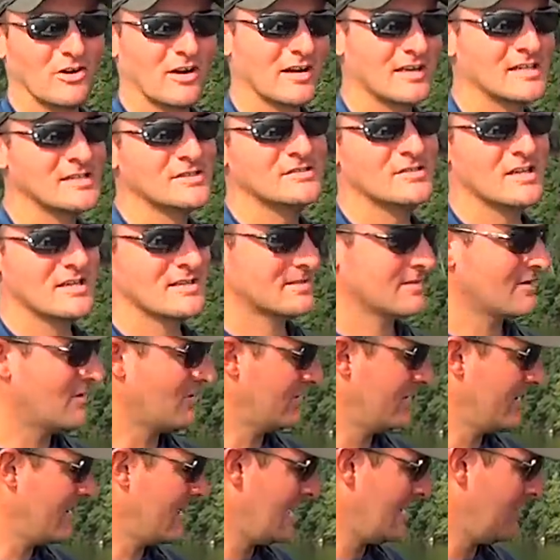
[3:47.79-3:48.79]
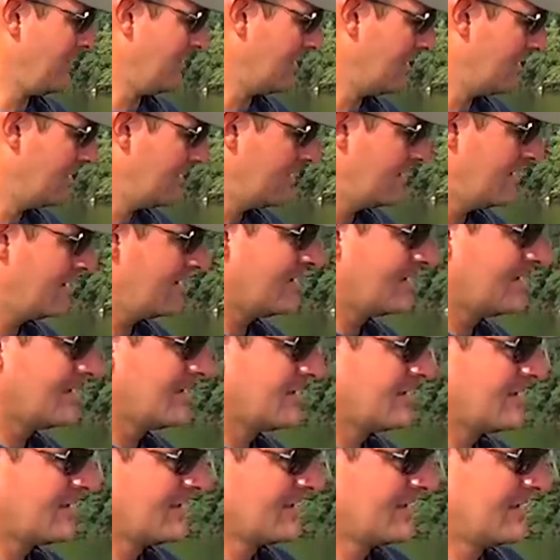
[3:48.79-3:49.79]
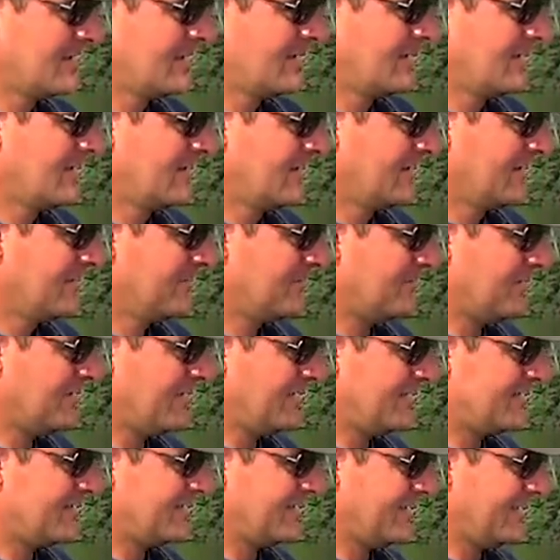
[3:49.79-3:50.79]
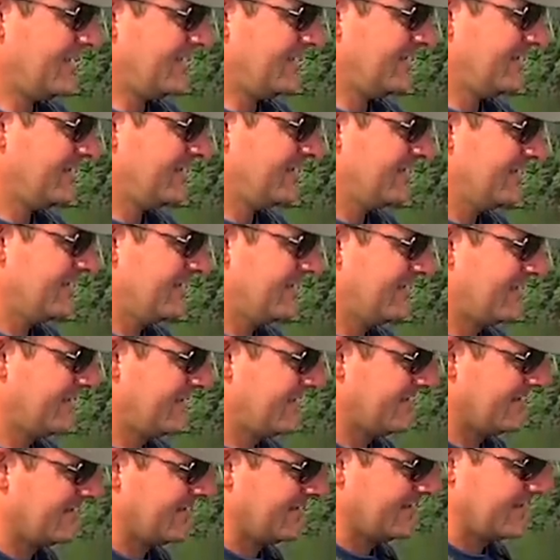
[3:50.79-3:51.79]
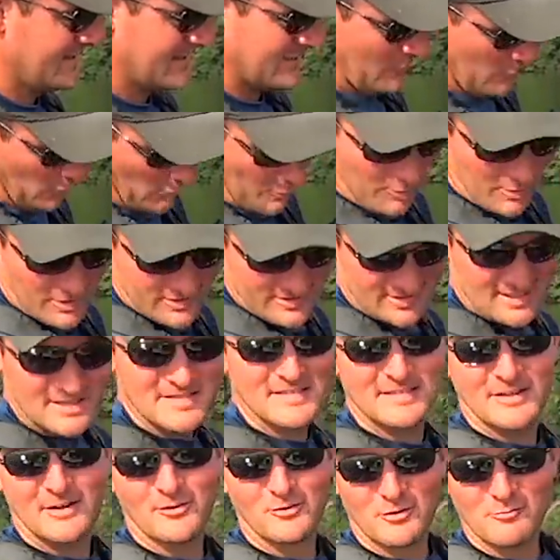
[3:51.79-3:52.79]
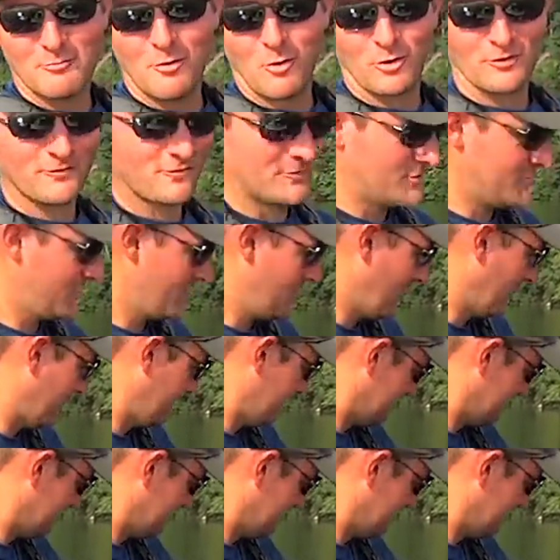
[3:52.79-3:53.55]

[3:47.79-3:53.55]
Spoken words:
age, that's starting to happen. But we'll put this one on the board for sure.